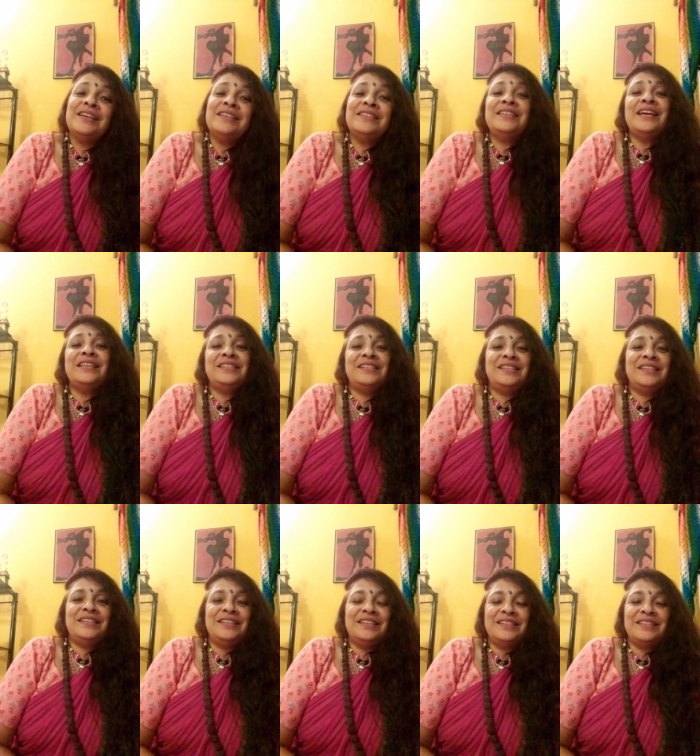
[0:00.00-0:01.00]

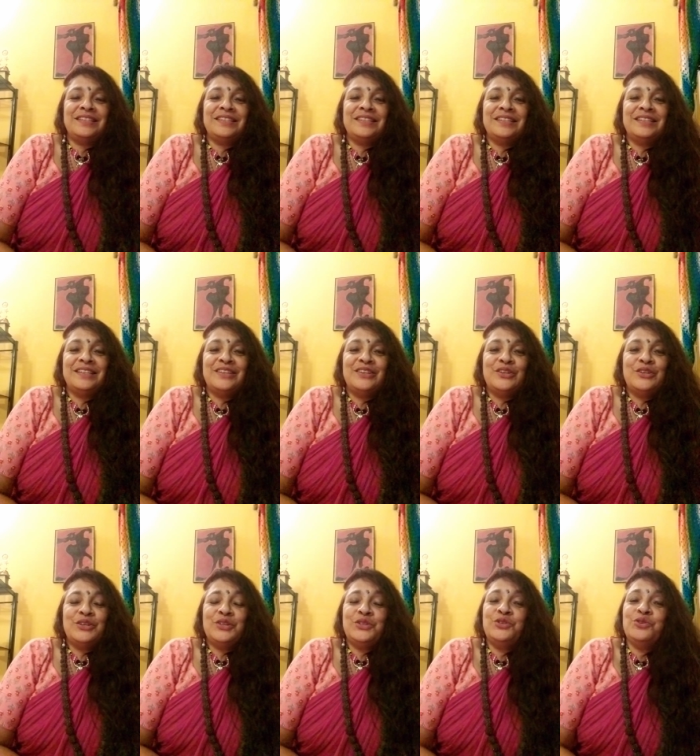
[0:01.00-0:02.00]
Sagittarius.
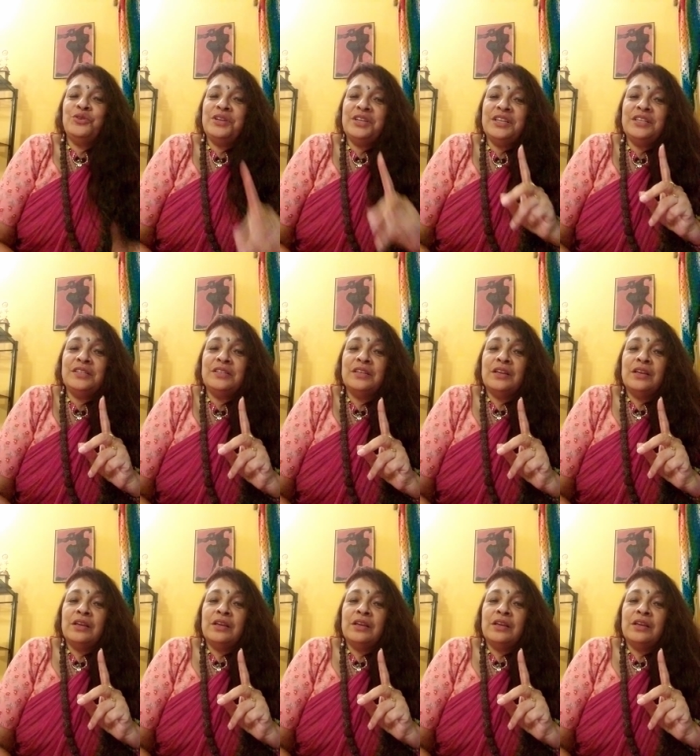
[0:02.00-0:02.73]
So it is